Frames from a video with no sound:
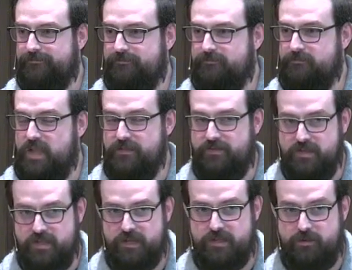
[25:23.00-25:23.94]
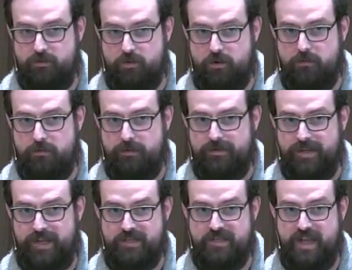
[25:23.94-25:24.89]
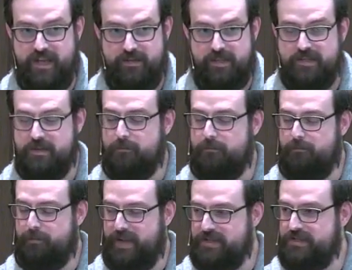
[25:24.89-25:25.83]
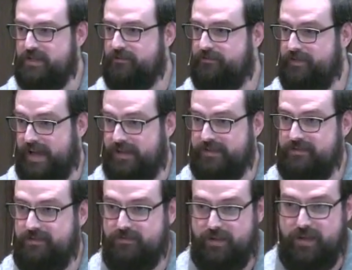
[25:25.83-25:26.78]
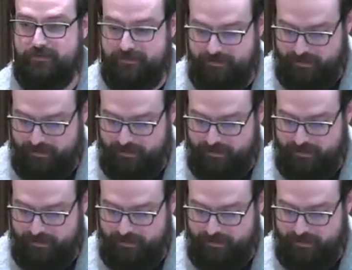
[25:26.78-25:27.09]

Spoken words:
If it doesn't grow, it's dead. It's a basic fact of life.